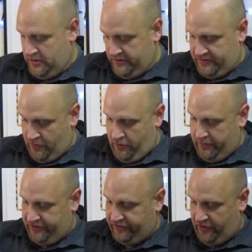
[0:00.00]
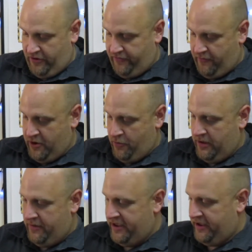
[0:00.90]
See where I'm going to start from here.
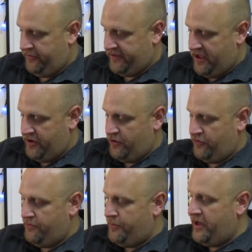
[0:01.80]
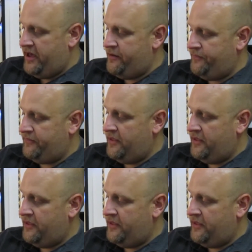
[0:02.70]
Maybe down here at the bottom.